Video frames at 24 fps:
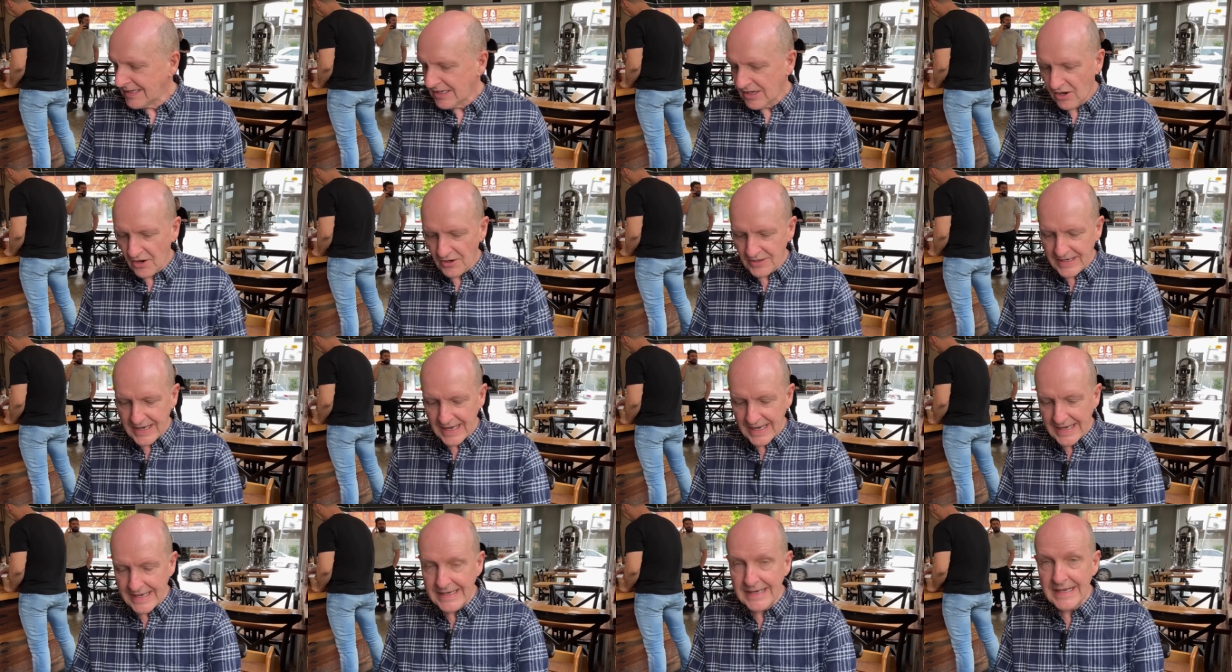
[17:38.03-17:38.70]

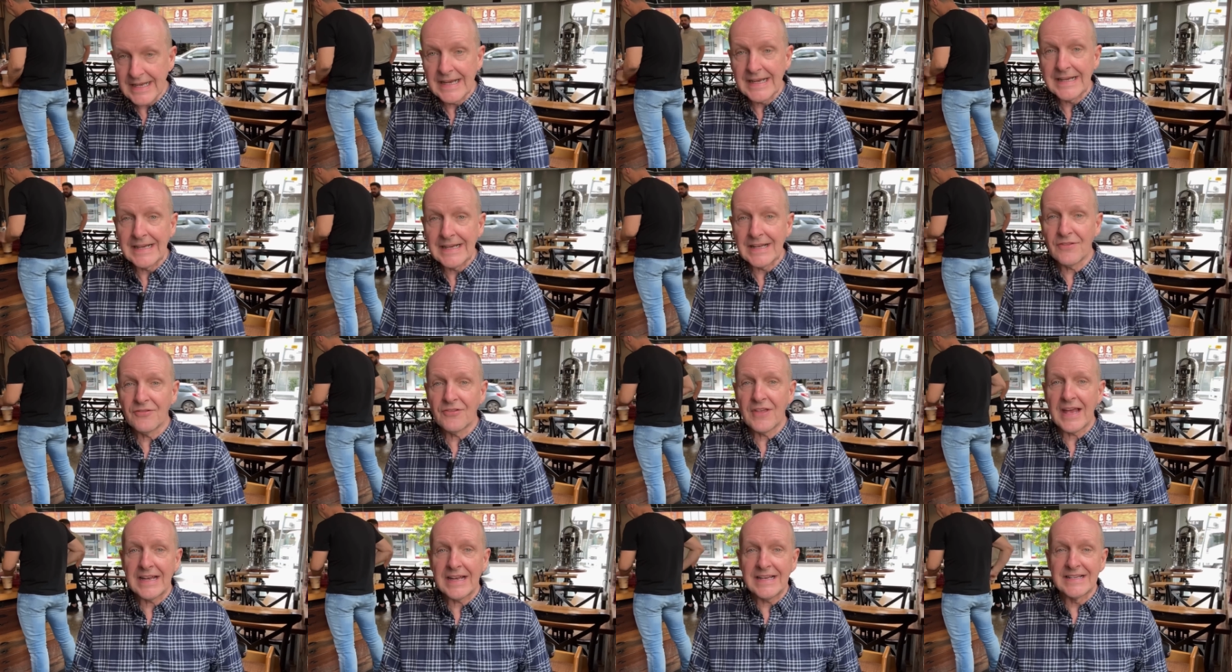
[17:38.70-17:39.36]
Okay,
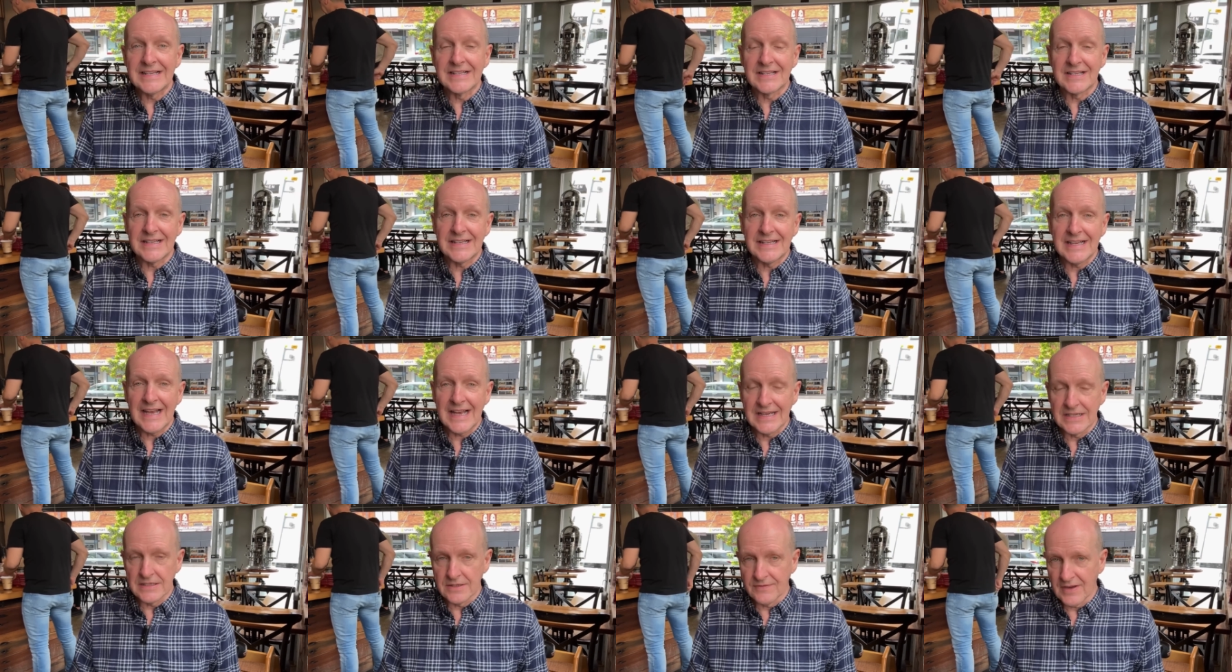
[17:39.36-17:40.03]
that is the
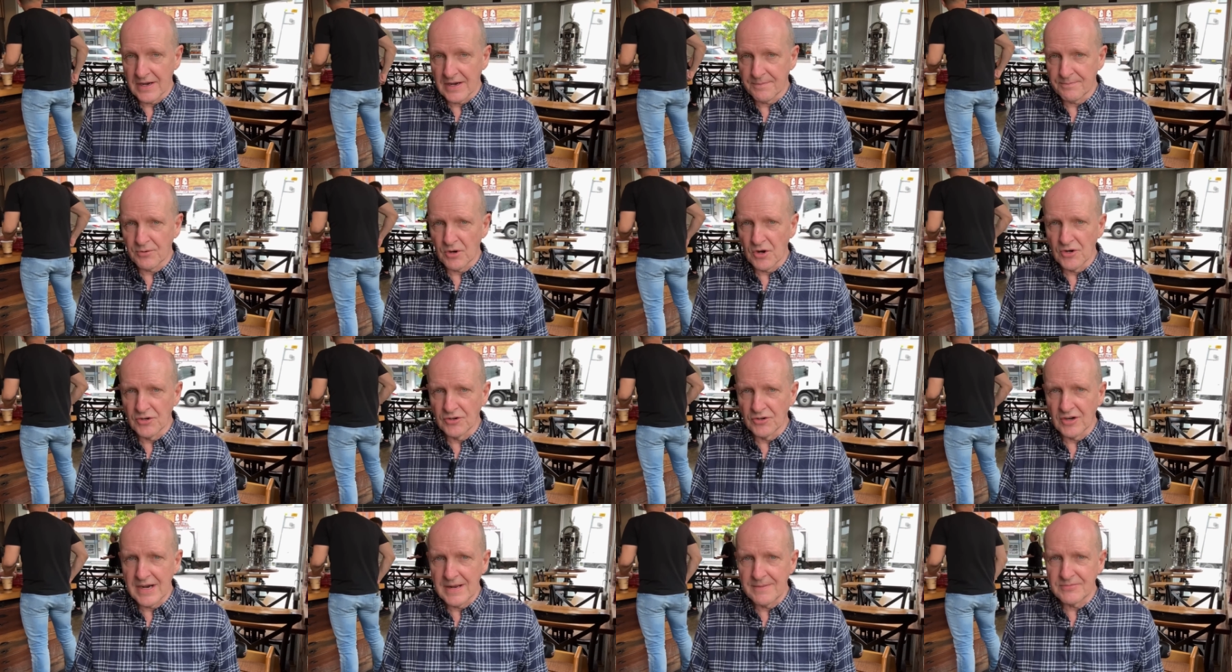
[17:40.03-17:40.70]
end of our
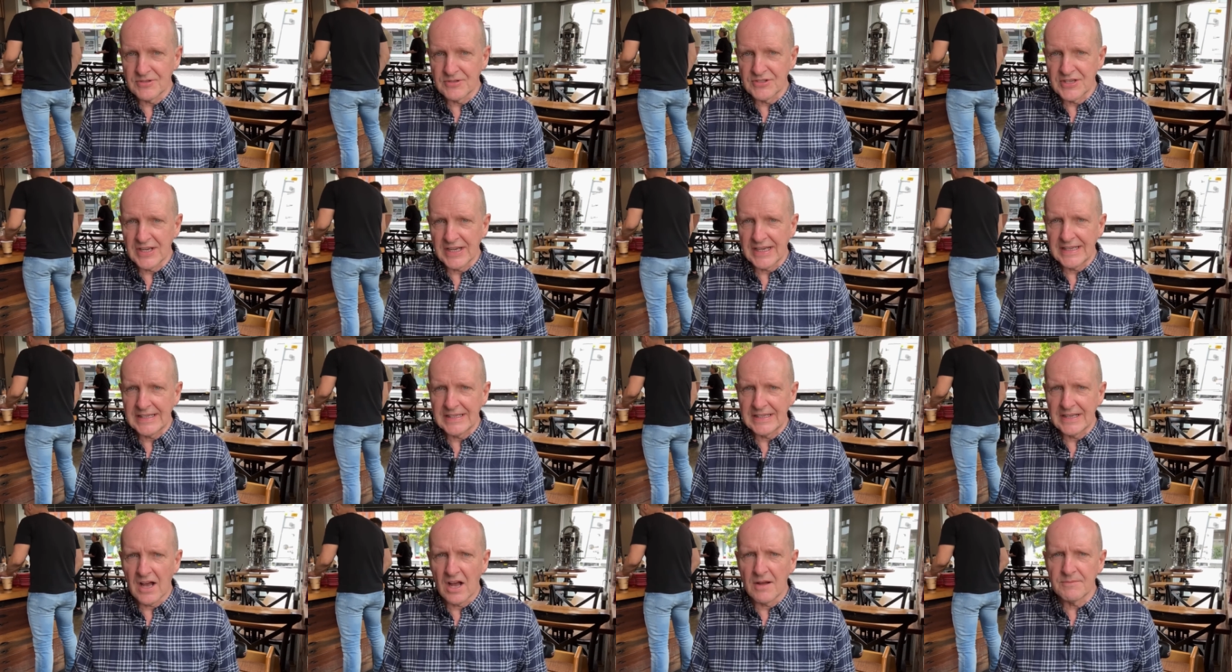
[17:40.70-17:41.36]
program
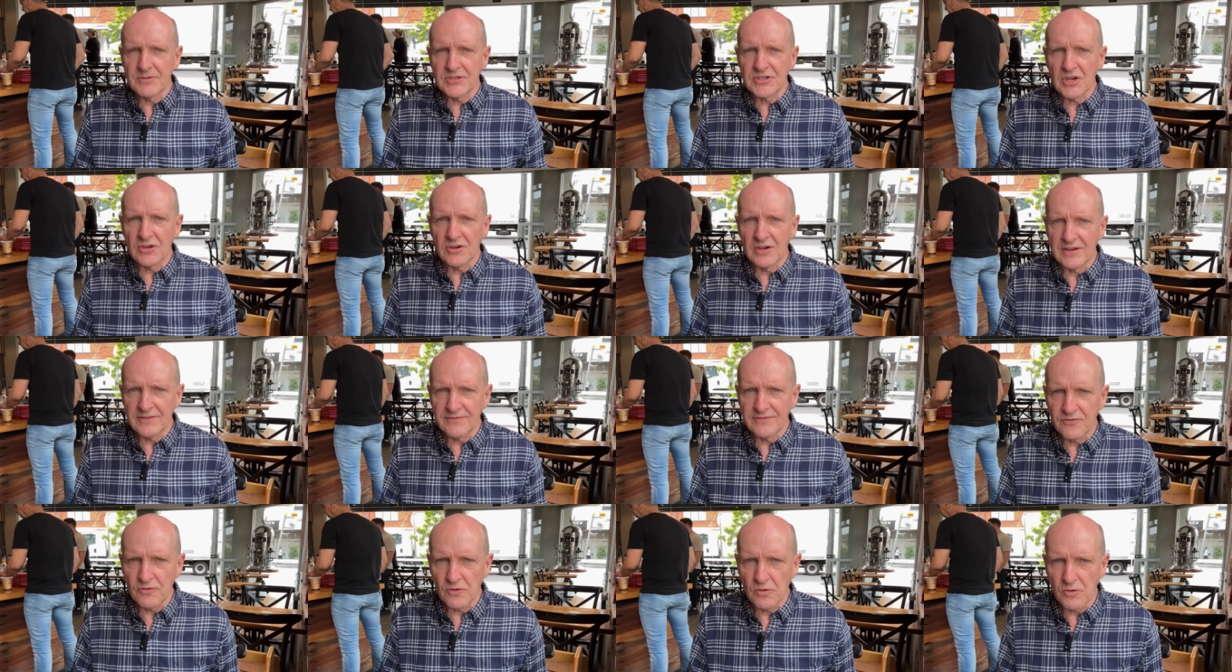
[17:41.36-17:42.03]
today. I'm sorry
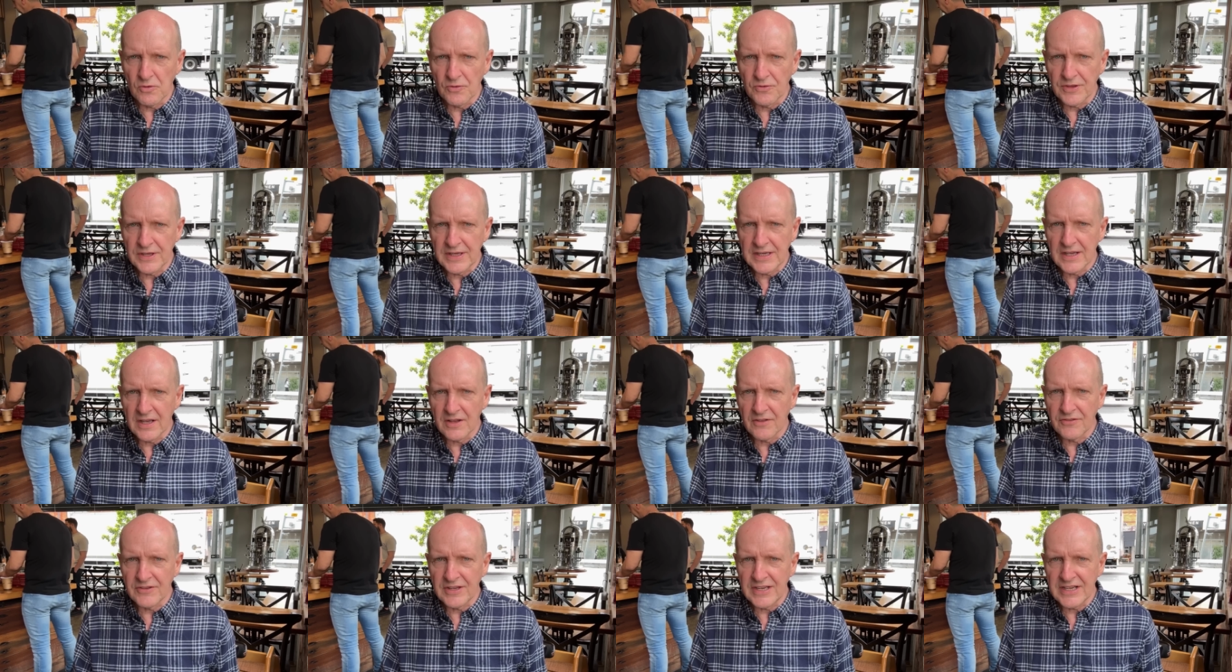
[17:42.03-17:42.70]
for the
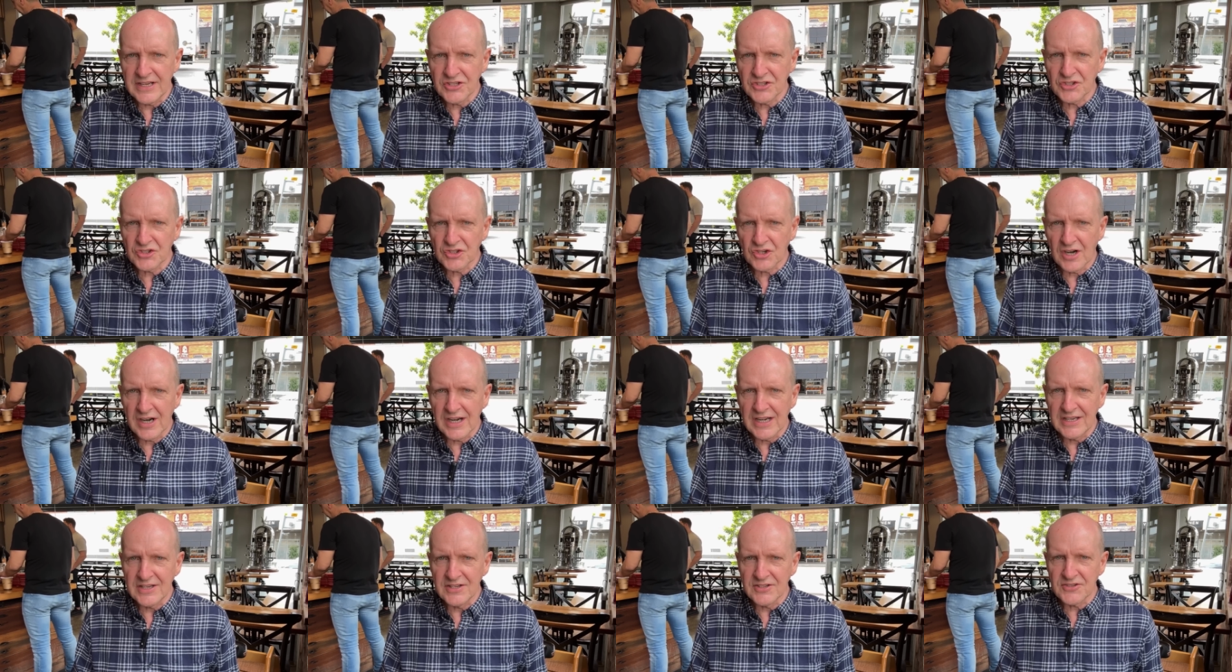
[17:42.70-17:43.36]

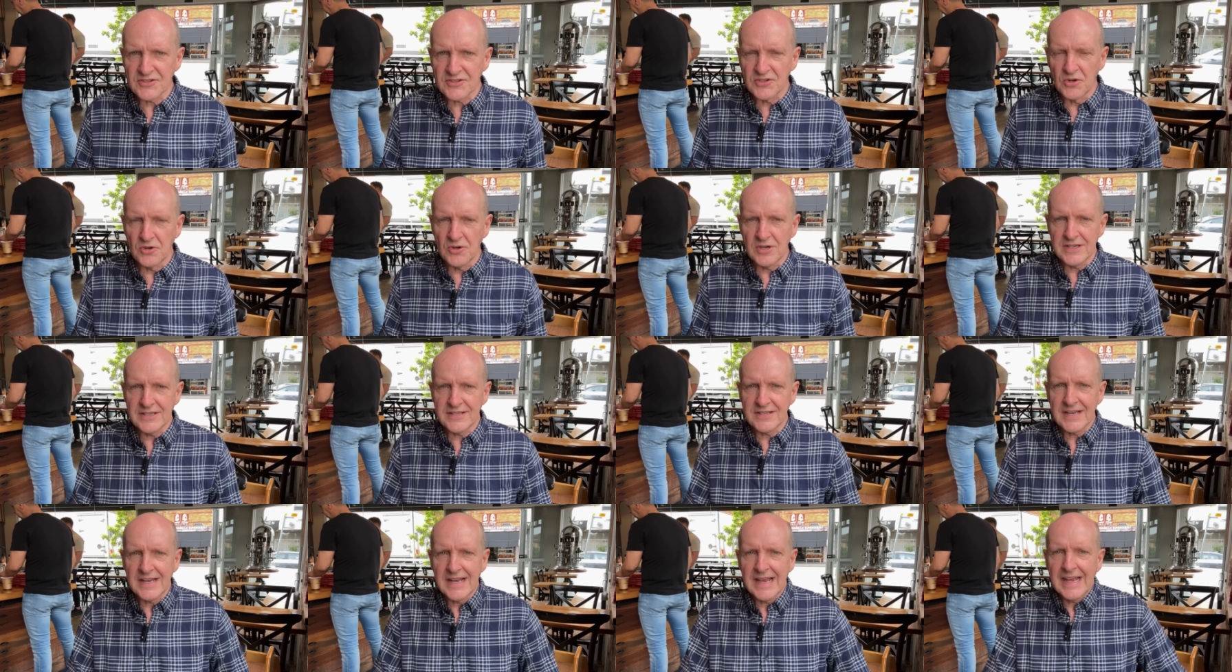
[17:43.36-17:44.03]
extraneous
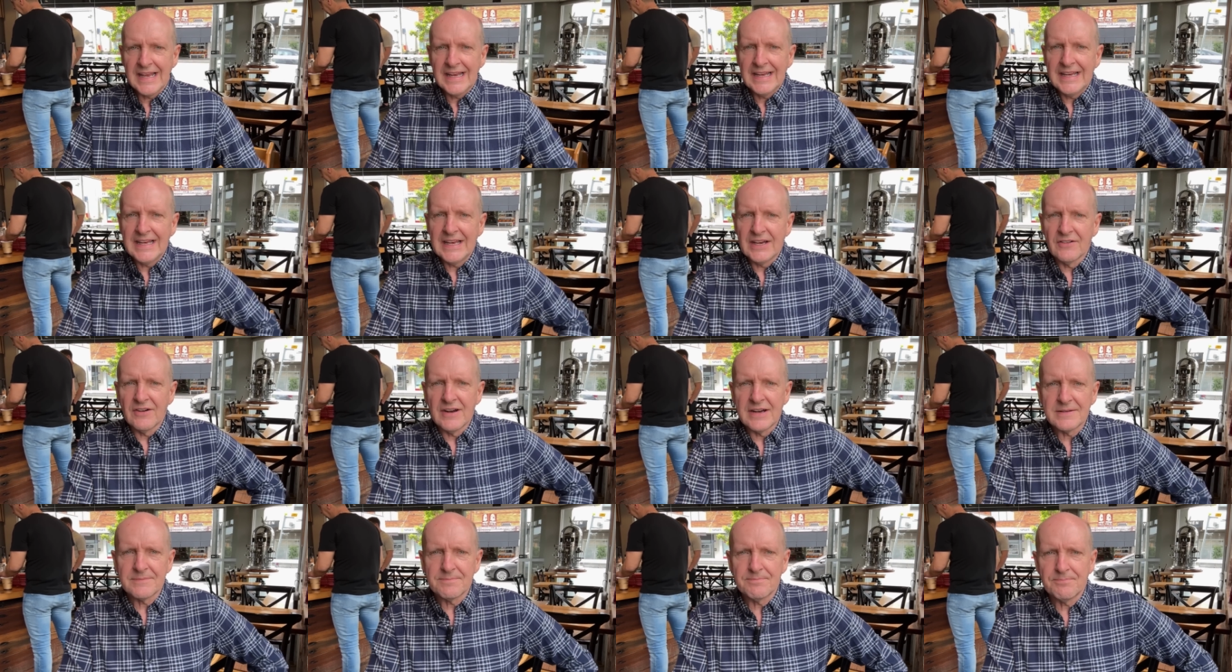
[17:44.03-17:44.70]
noise here
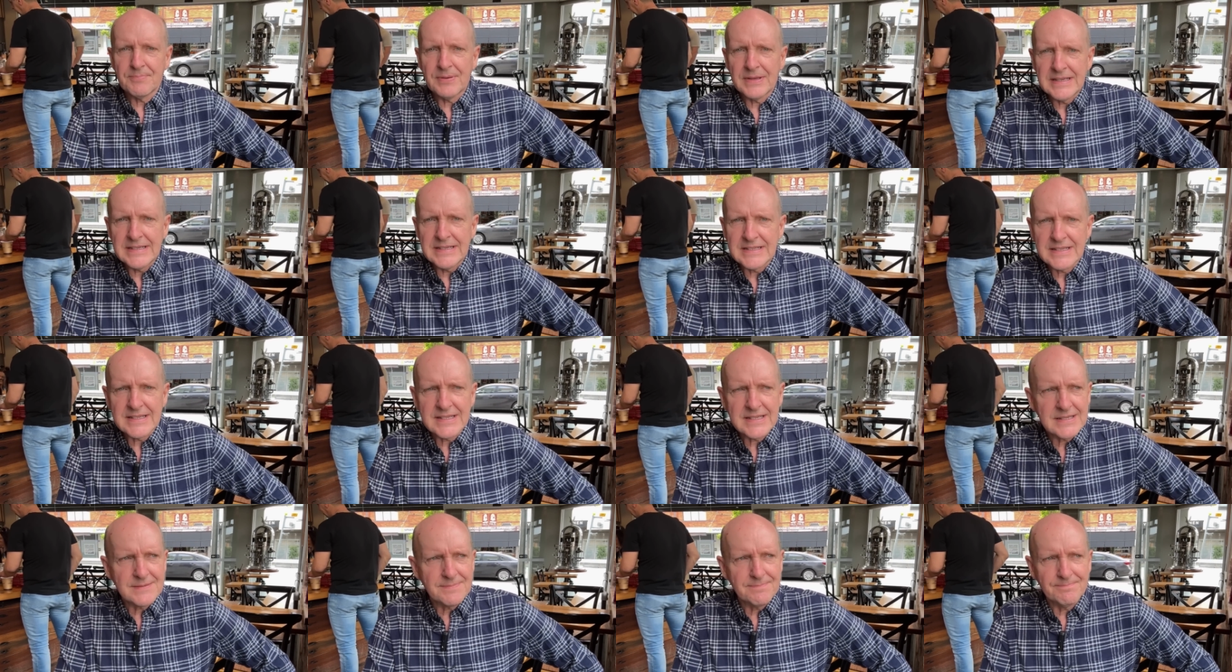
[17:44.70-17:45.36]
at
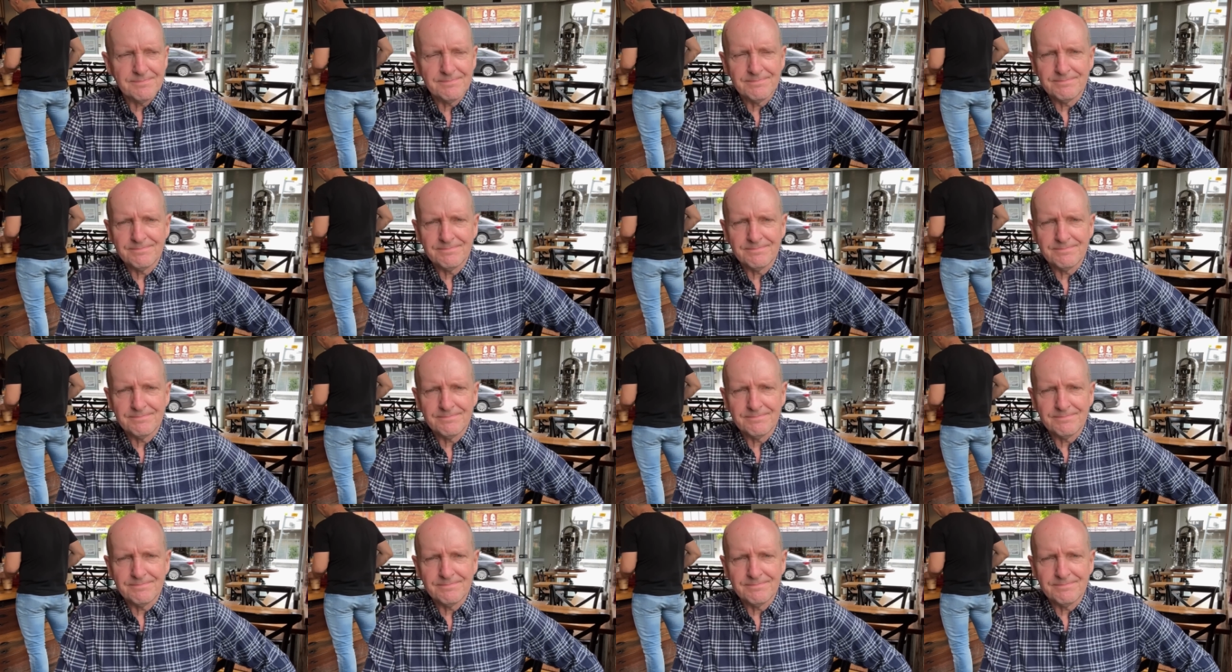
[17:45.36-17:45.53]
Pete's